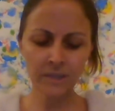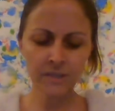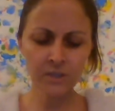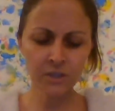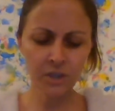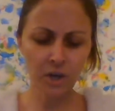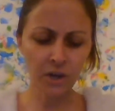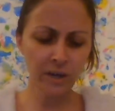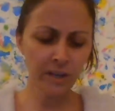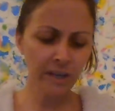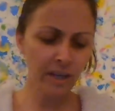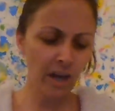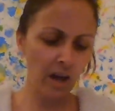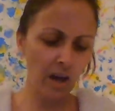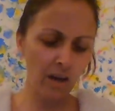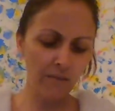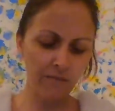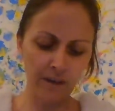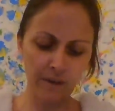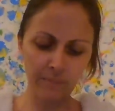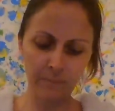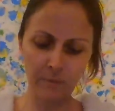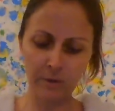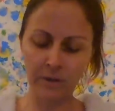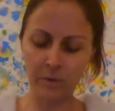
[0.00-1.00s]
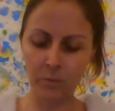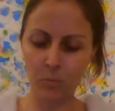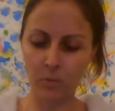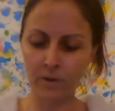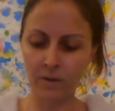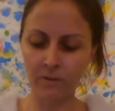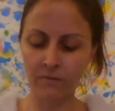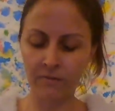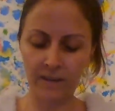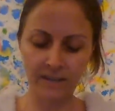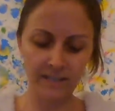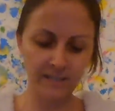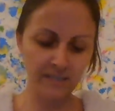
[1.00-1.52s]
starting off, I'm going to want
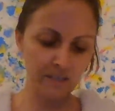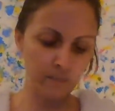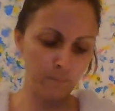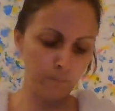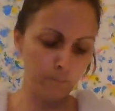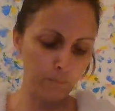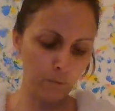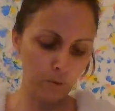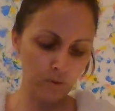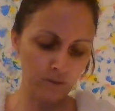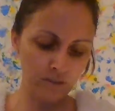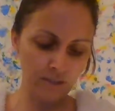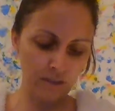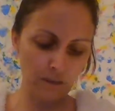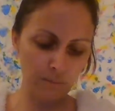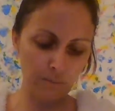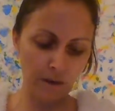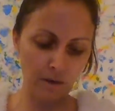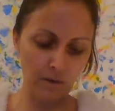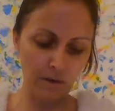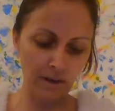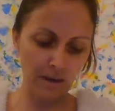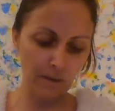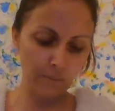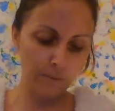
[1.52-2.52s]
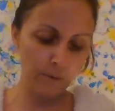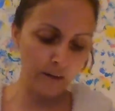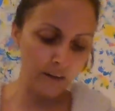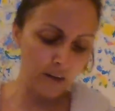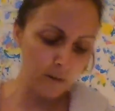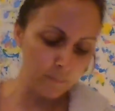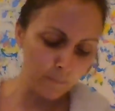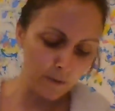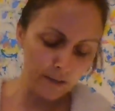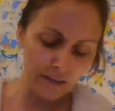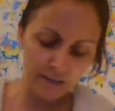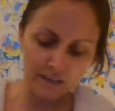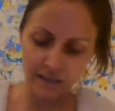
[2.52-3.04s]
to find some books about
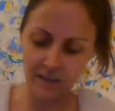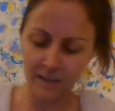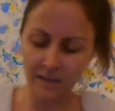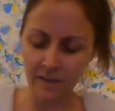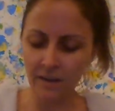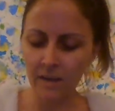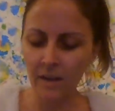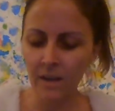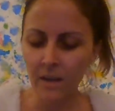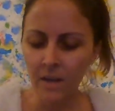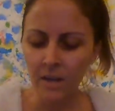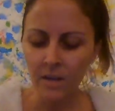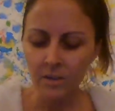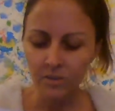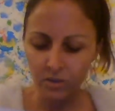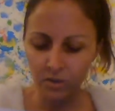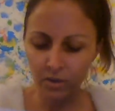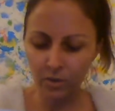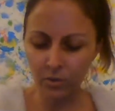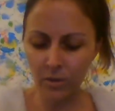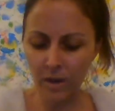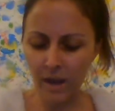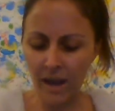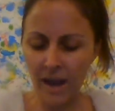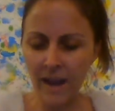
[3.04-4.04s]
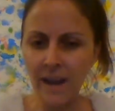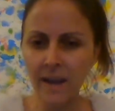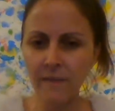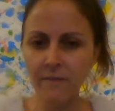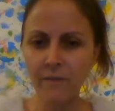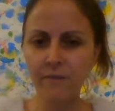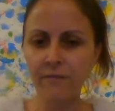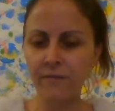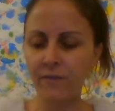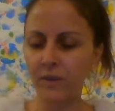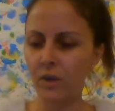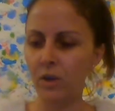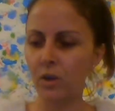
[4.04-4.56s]
Abraham Lincoln. So I have
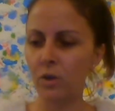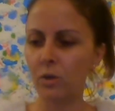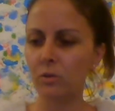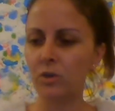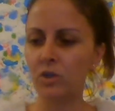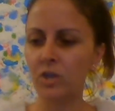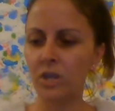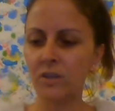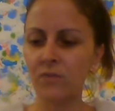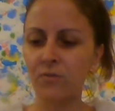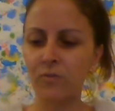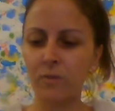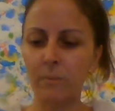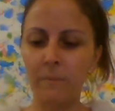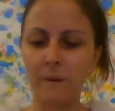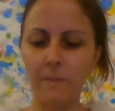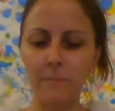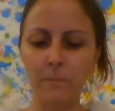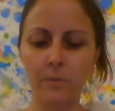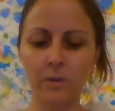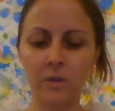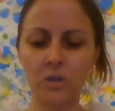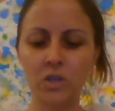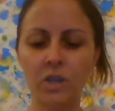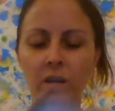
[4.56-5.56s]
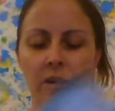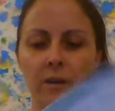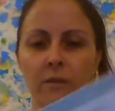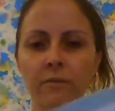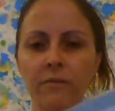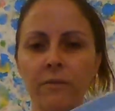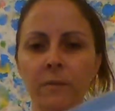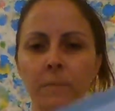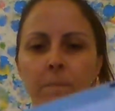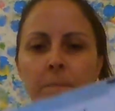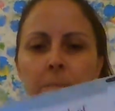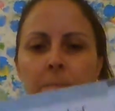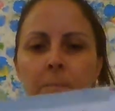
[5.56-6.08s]
a few just from my
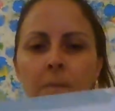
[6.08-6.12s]
bookshelf.